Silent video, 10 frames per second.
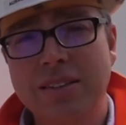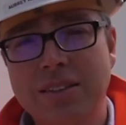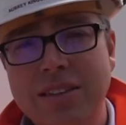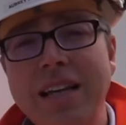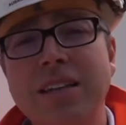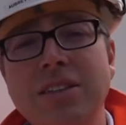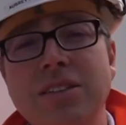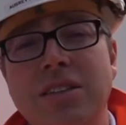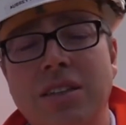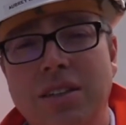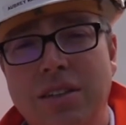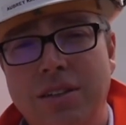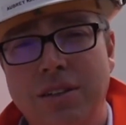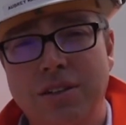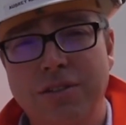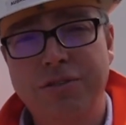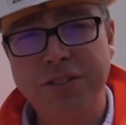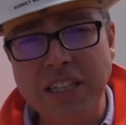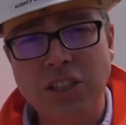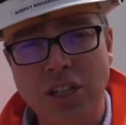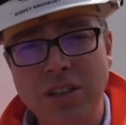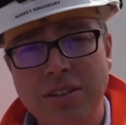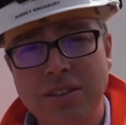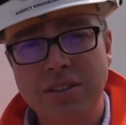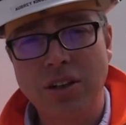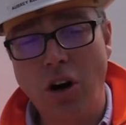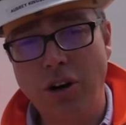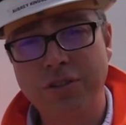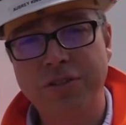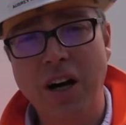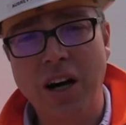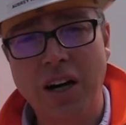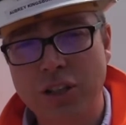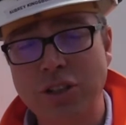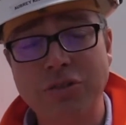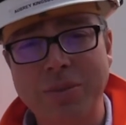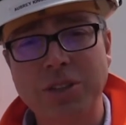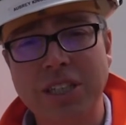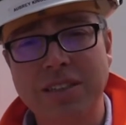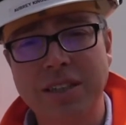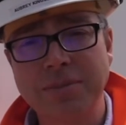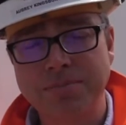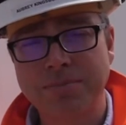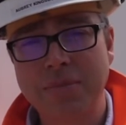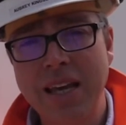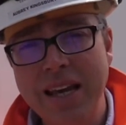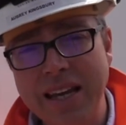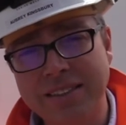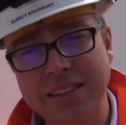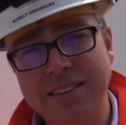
The second feature of uh, shrink wrap sheeting is